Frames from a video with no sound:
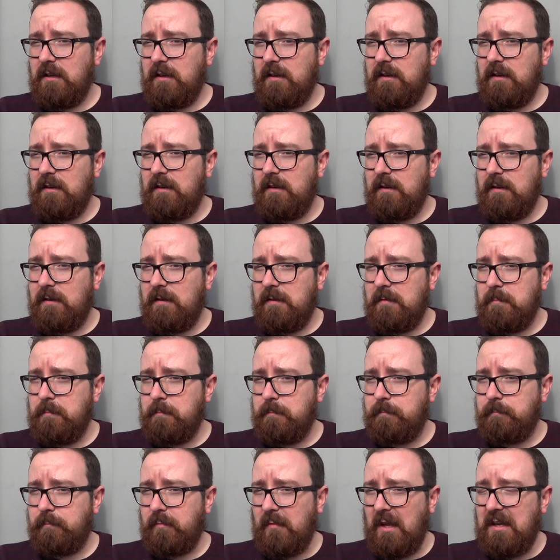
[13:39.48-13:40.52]

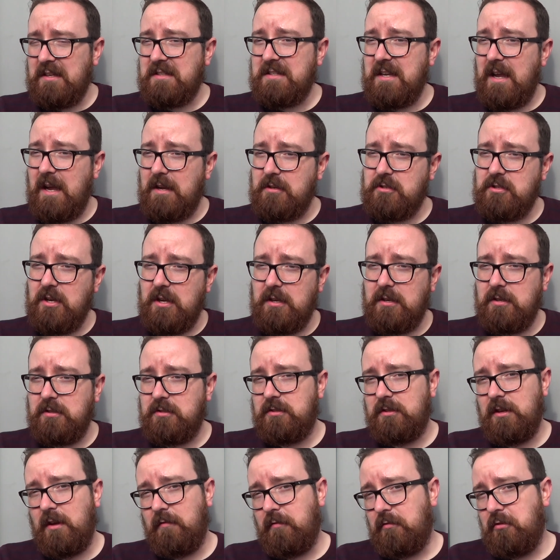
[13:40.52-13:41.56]
Um, I say as yet because
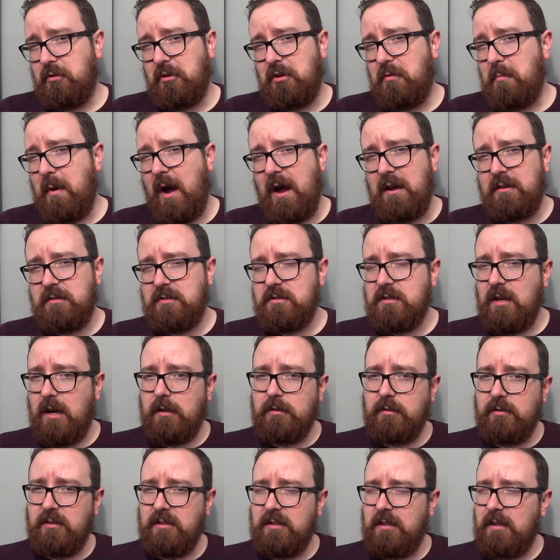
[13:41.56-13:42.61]
you never know, he might
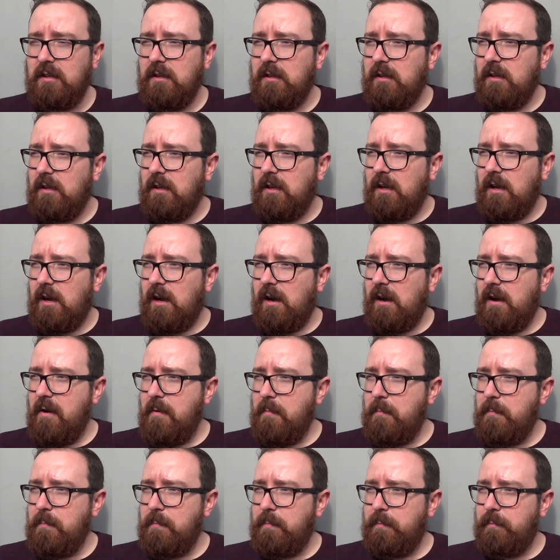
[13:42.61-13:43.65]
start doing it. Um,
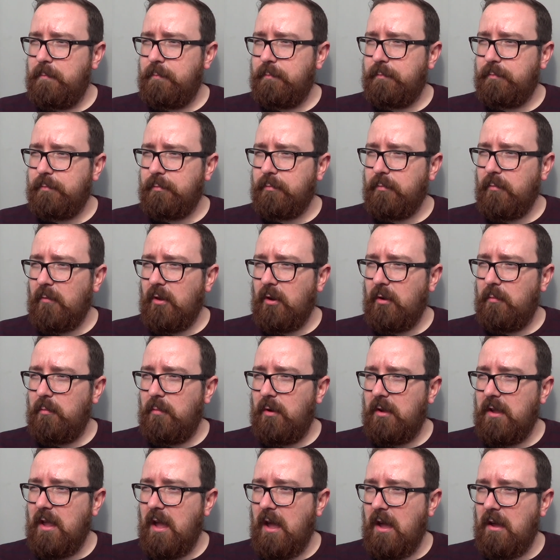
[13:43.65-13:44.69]

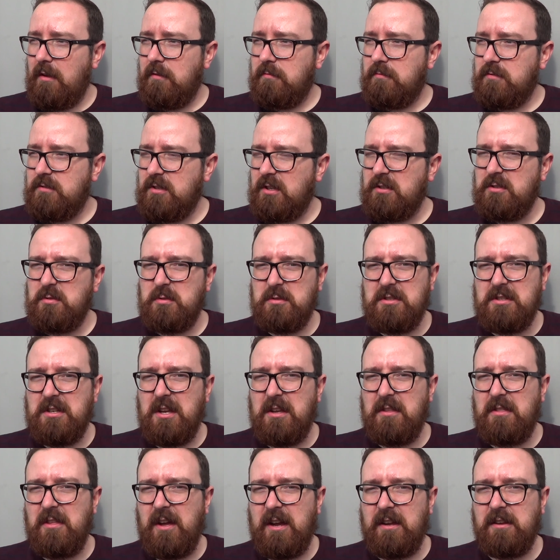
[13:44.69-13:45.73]
but yeah, so I just want to
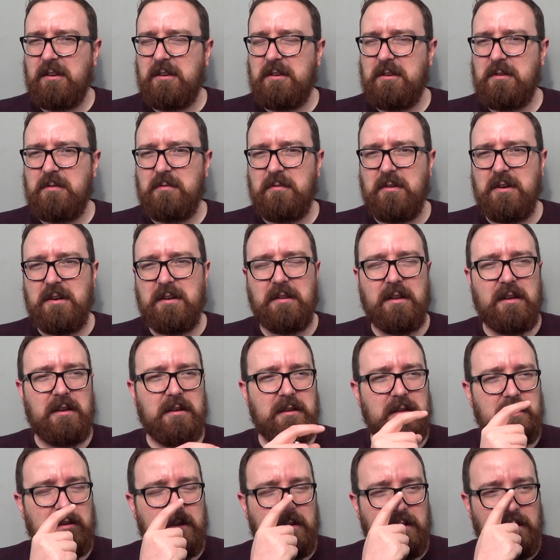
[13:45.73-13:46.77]
say thank you really.
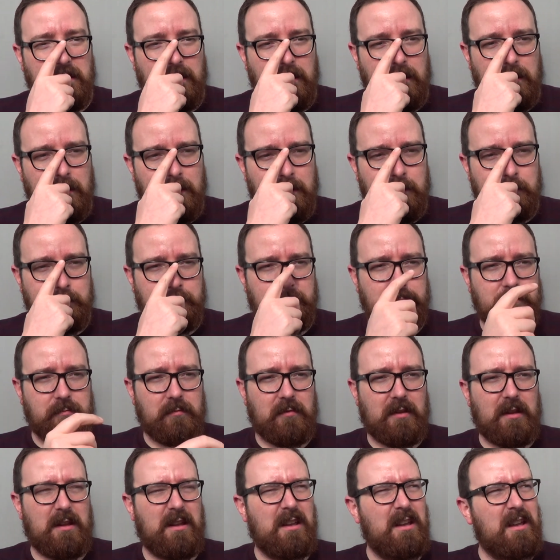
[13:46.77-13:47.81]
Um,
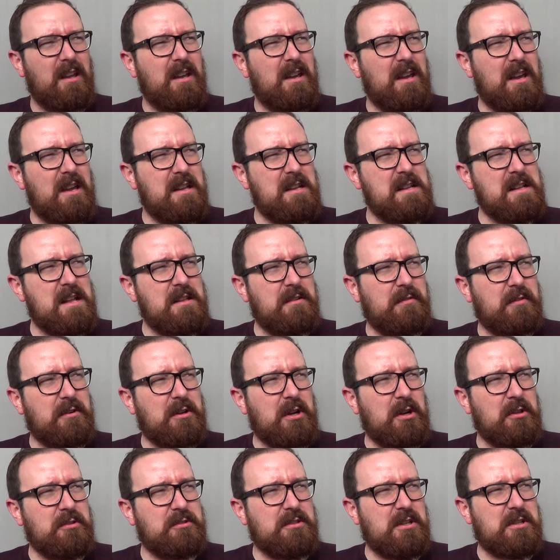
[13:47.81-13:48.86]
yeah, no
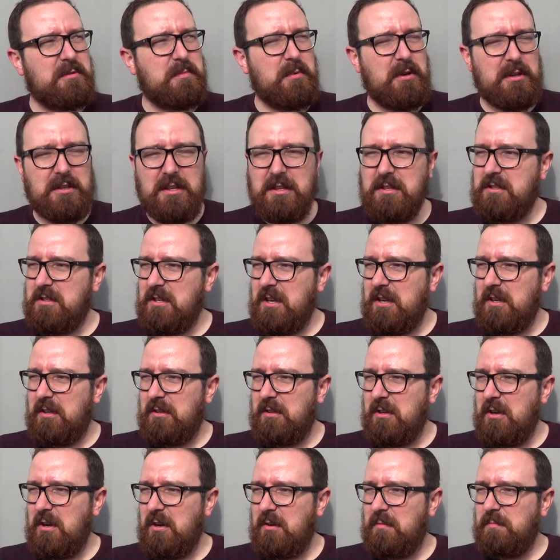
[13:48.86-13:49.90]
contest, but he did say, you
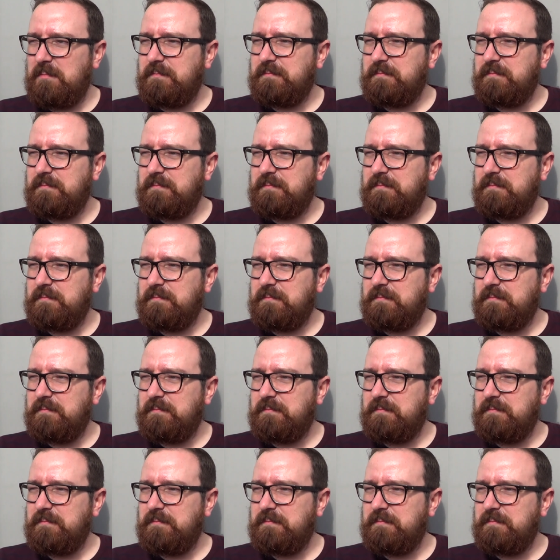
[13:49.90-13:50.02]
know,